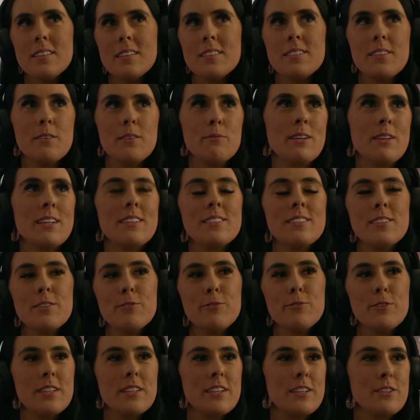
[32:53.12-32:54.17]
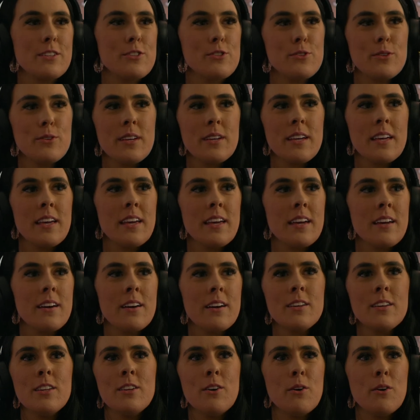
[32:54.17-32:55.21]
Some days I feel like doing
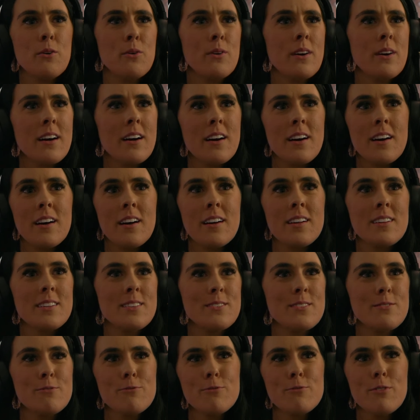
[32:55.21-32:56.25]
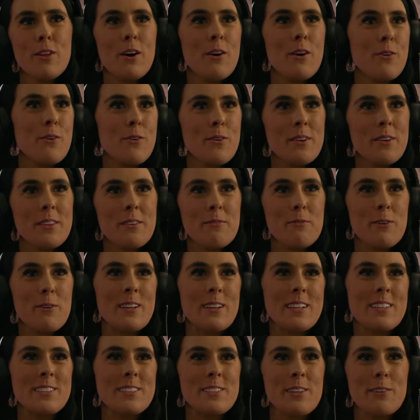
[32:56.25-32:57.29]
a yoga flow in the
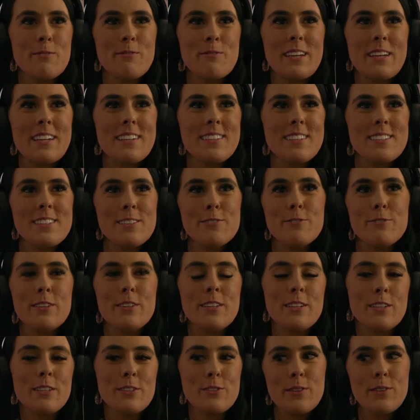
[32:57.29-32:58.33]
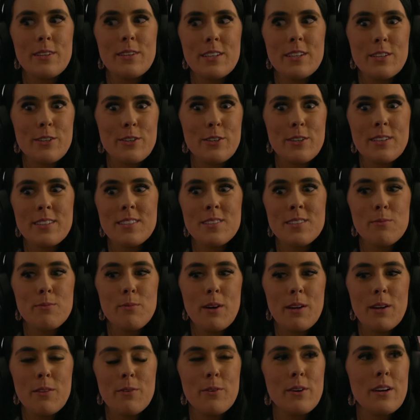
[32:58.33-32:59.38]
morning. Some days I feel like doing a crazy
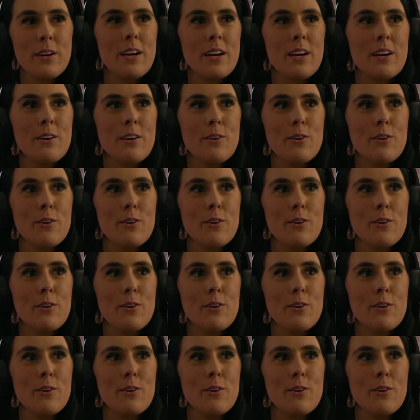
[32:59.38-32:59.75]
breath work,